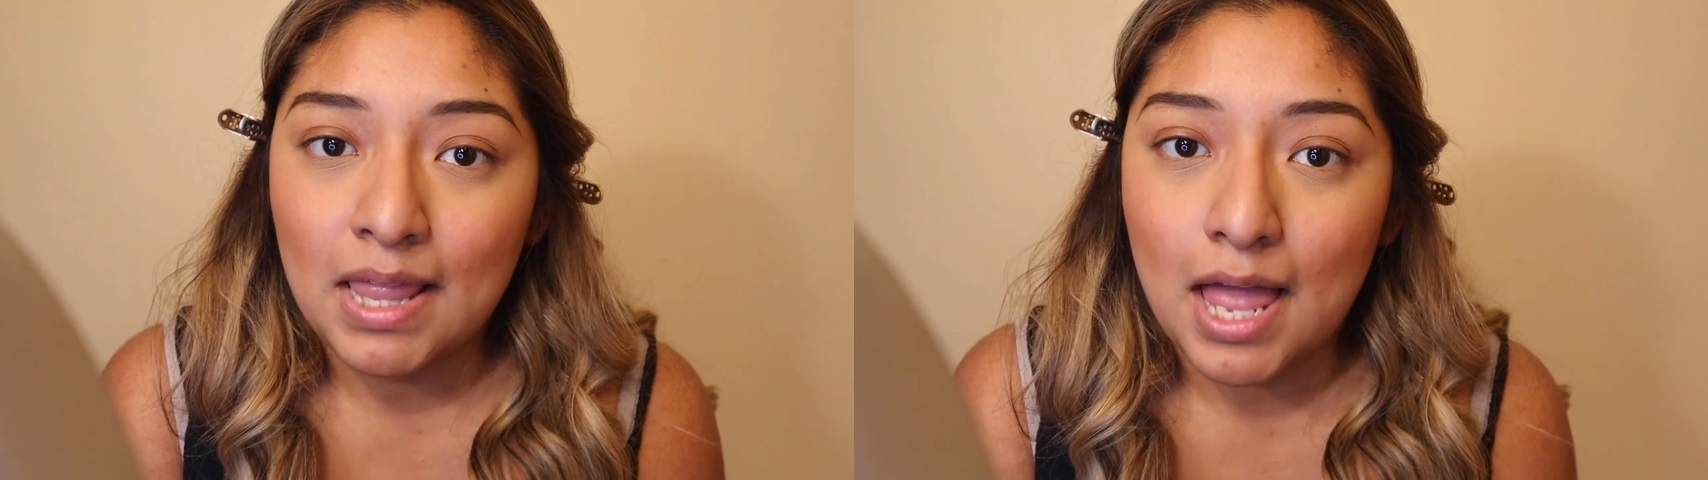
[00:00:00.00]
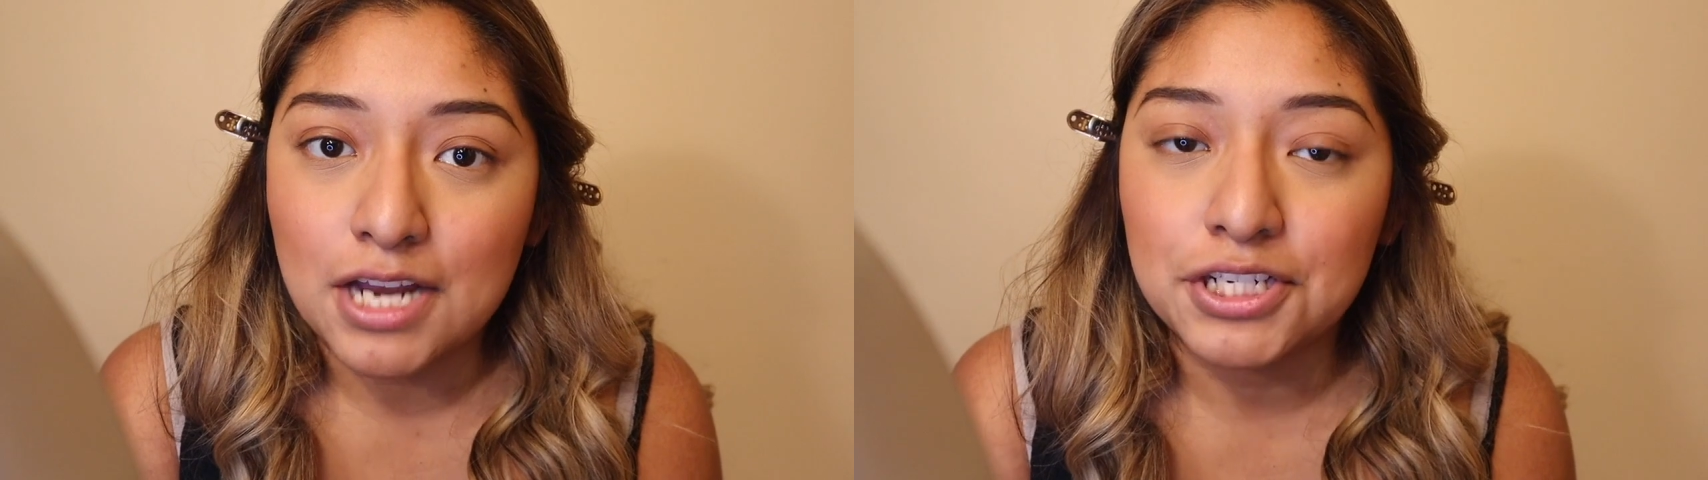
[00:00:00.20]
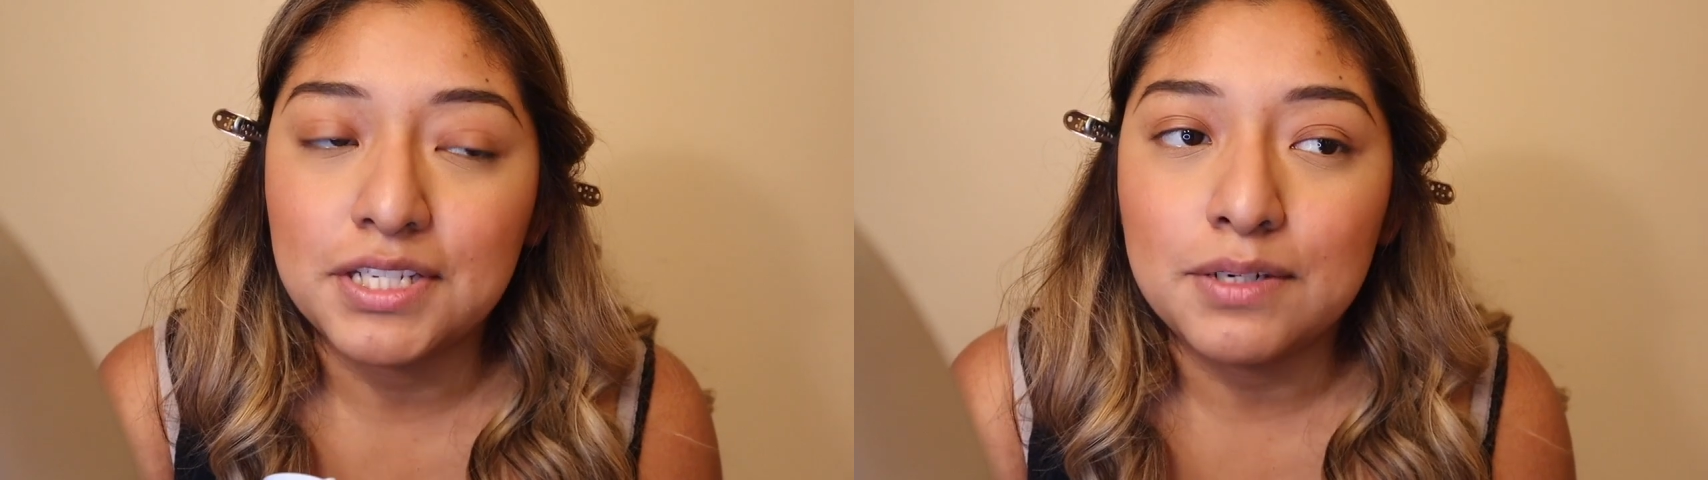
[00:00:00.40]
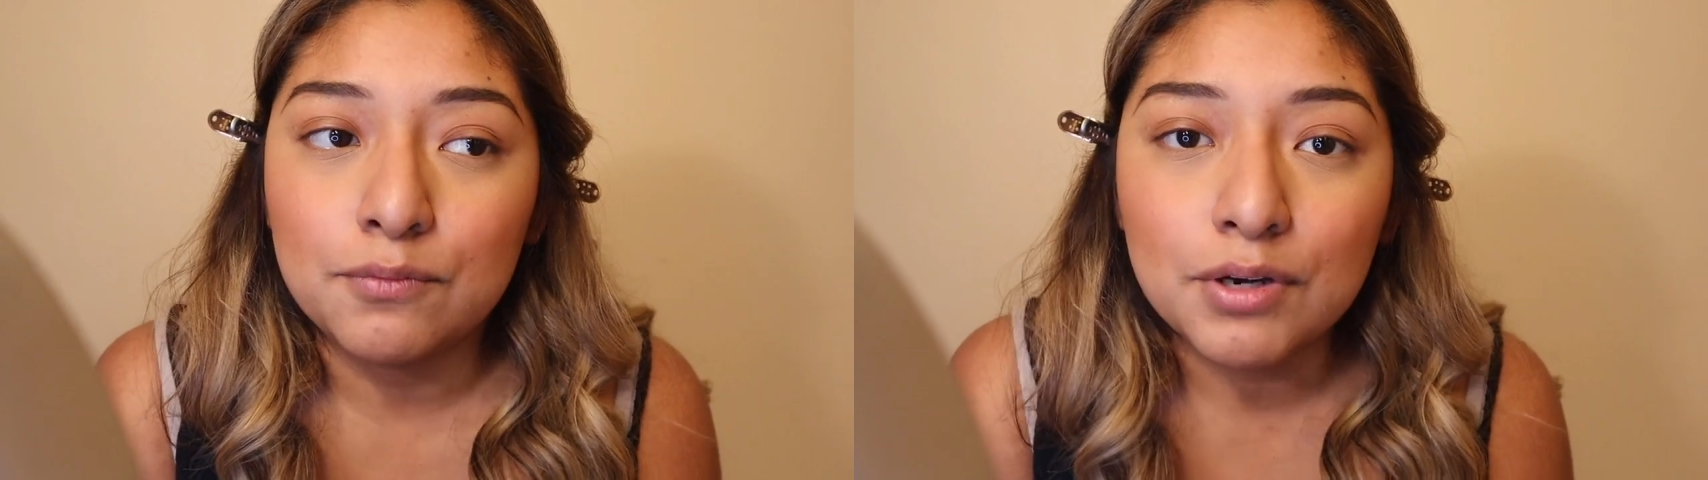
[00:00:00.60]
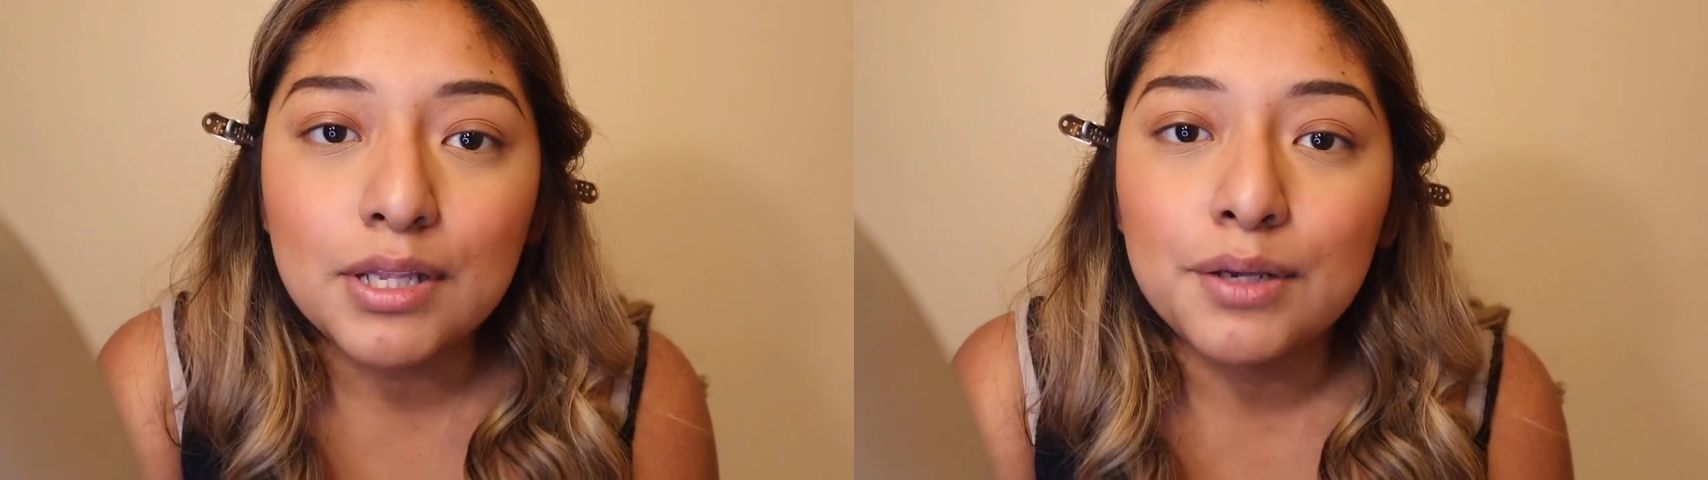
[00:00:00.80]
lashes and
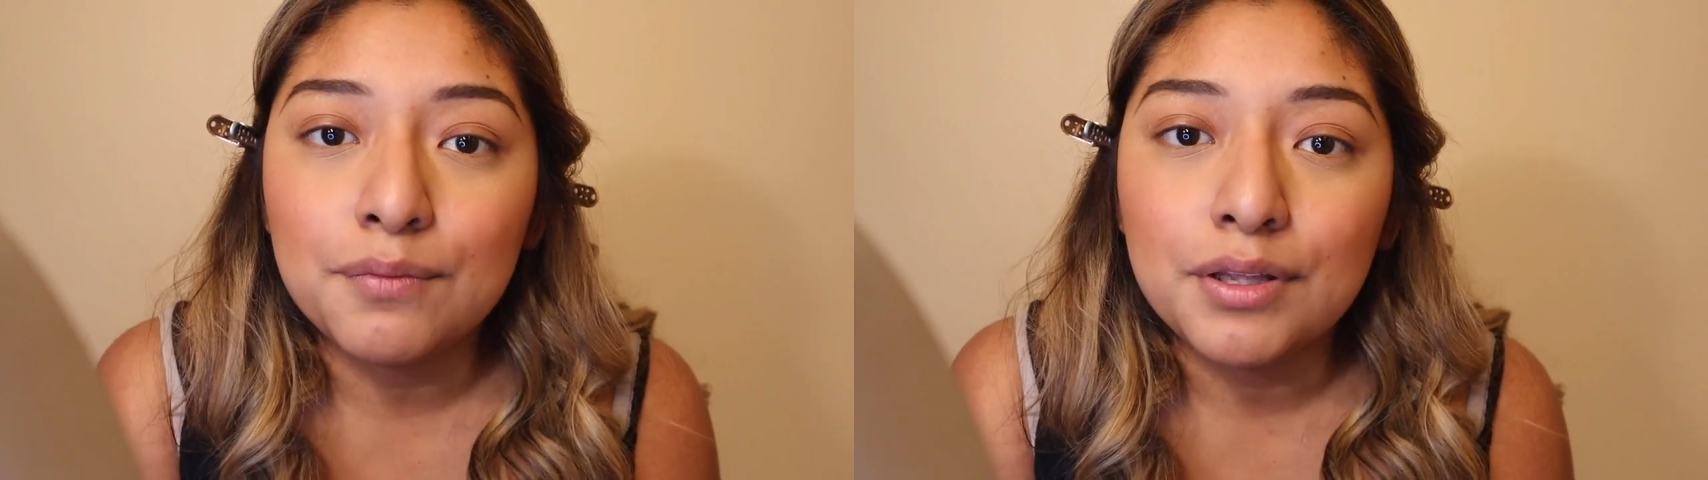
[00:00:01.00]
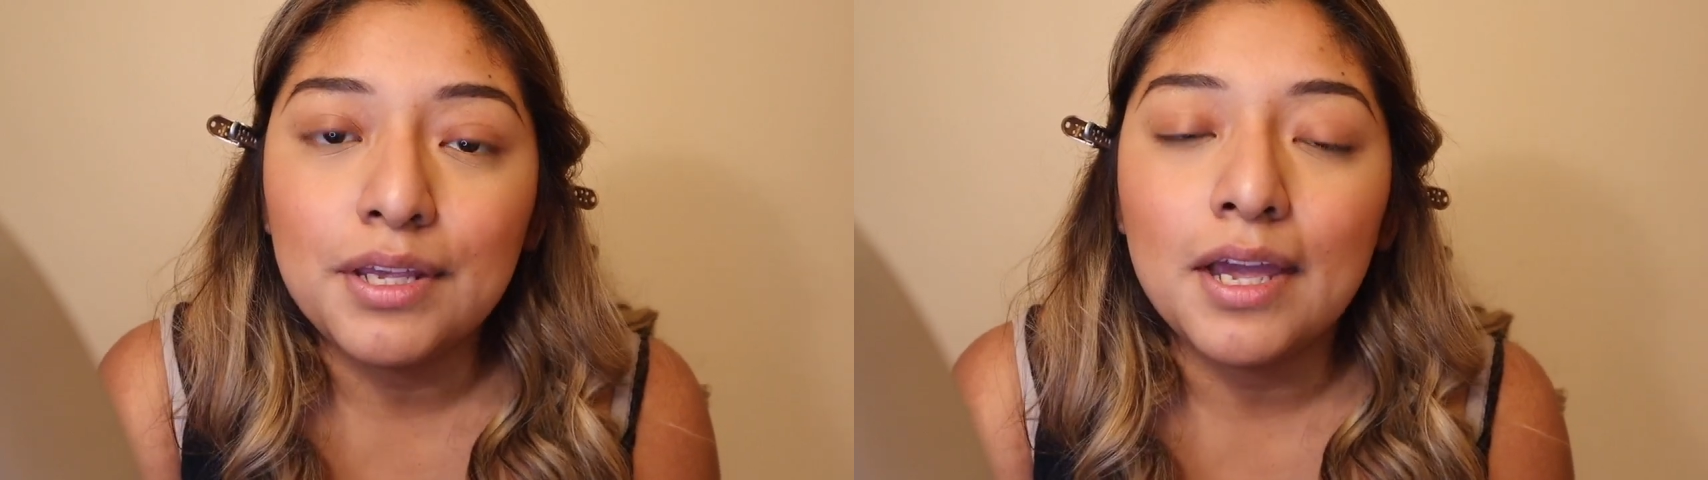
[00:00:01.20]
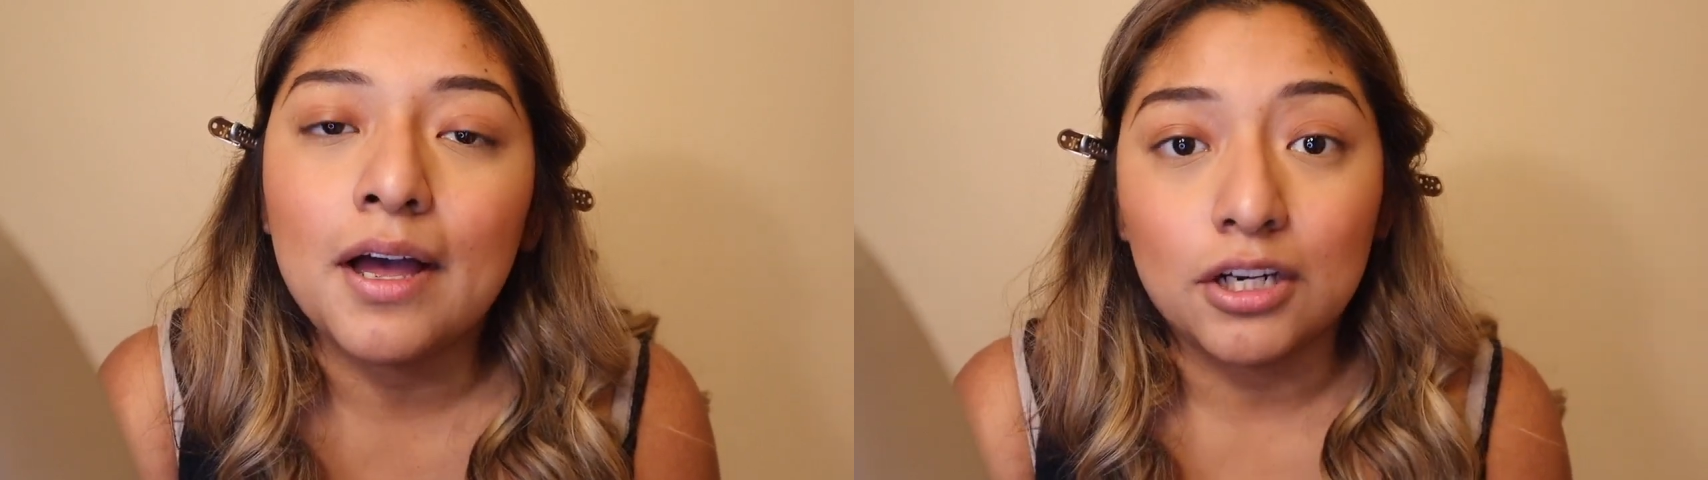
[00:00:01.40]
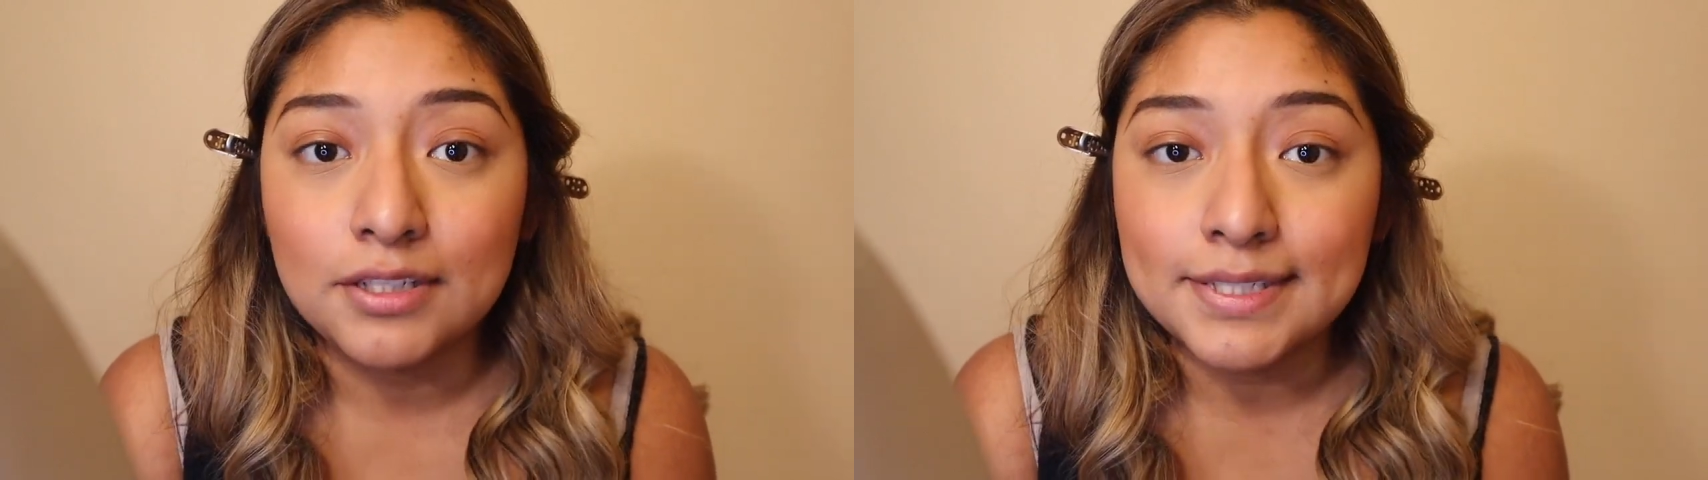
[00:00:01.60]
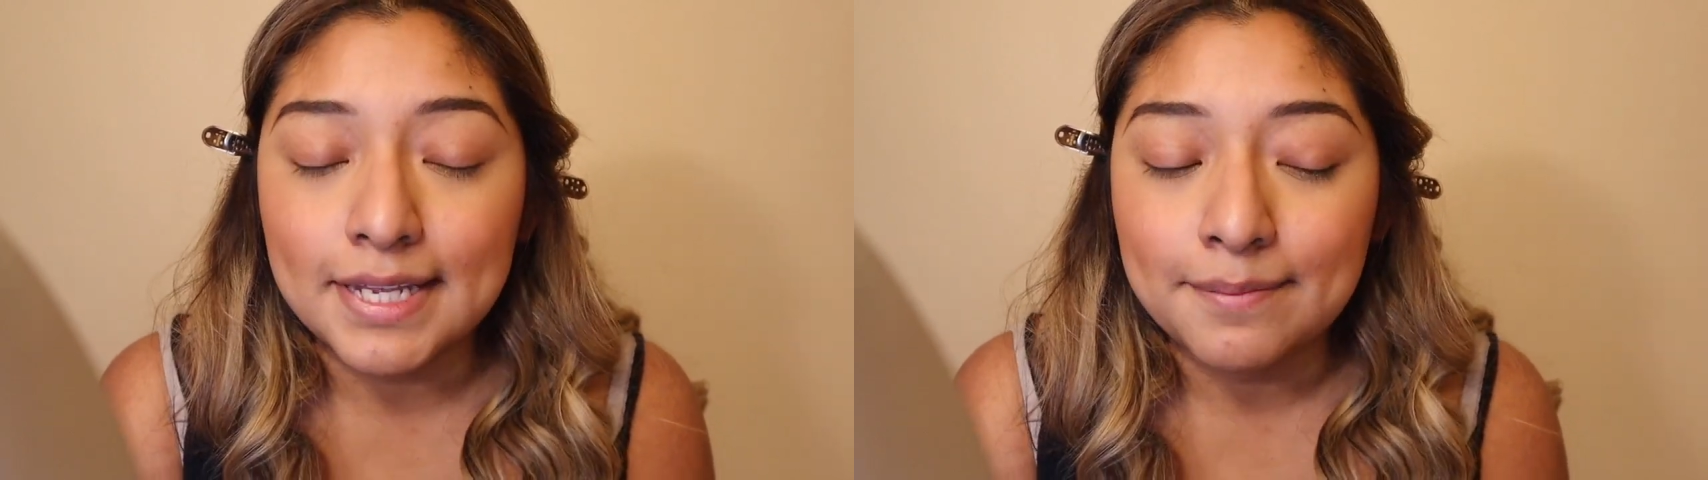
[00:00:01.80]
really, really
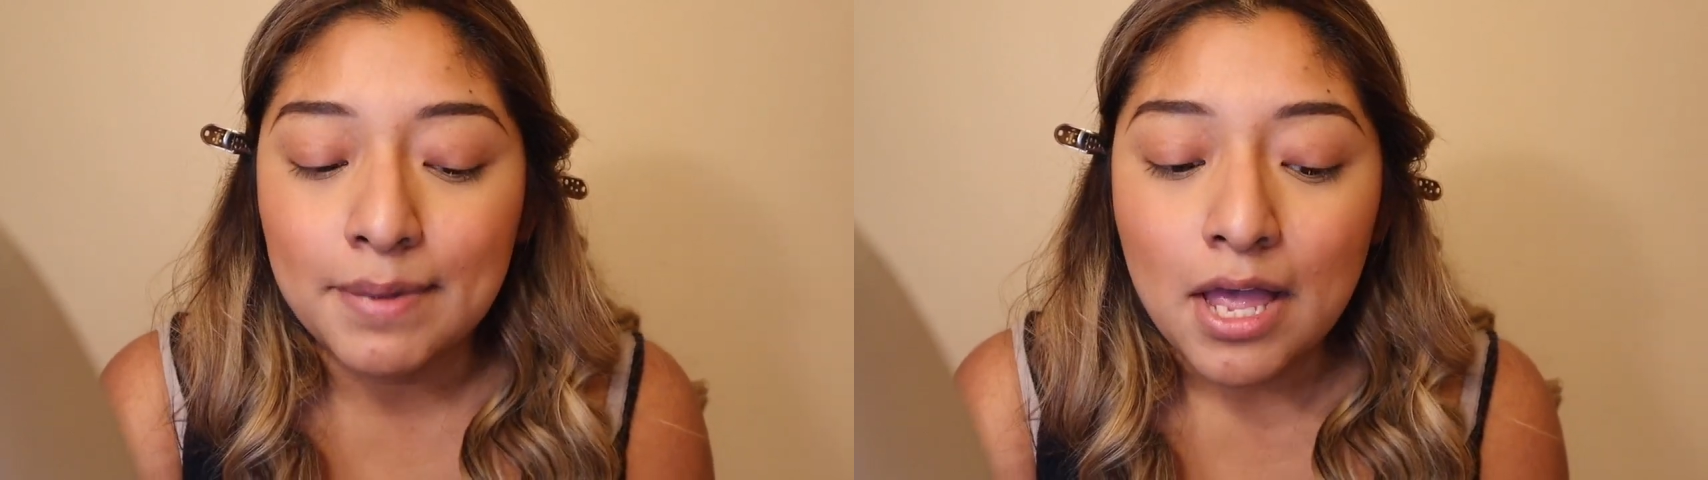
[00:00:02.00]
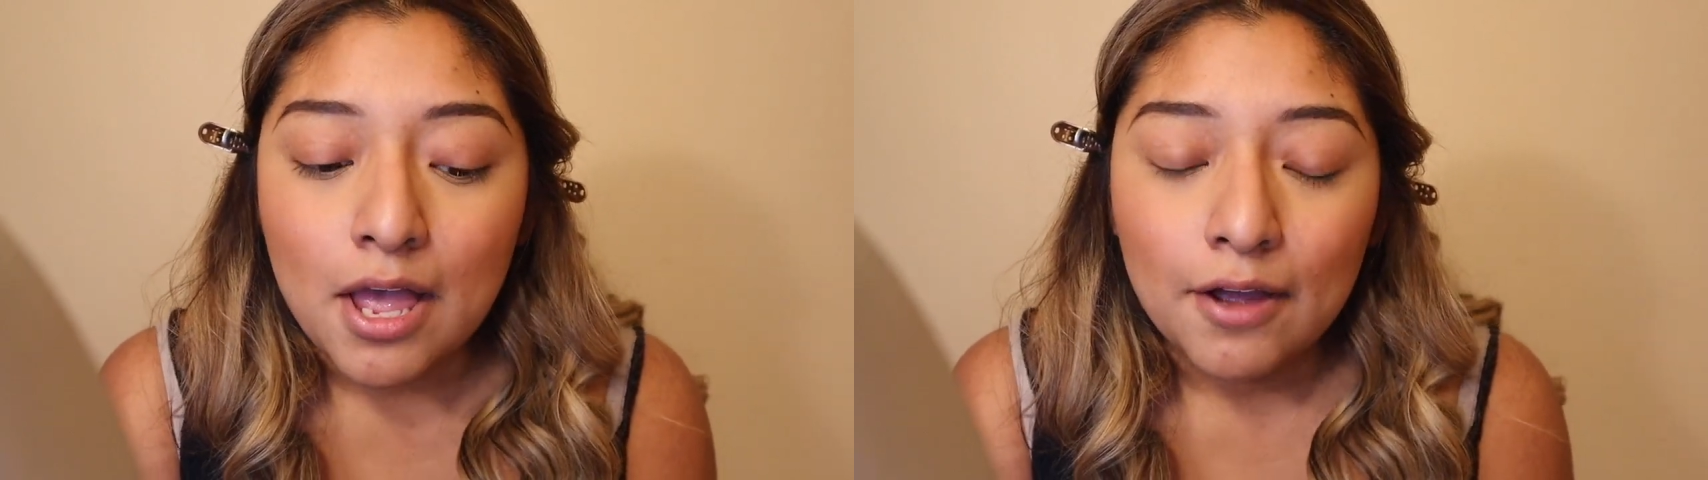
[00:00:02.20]
curls them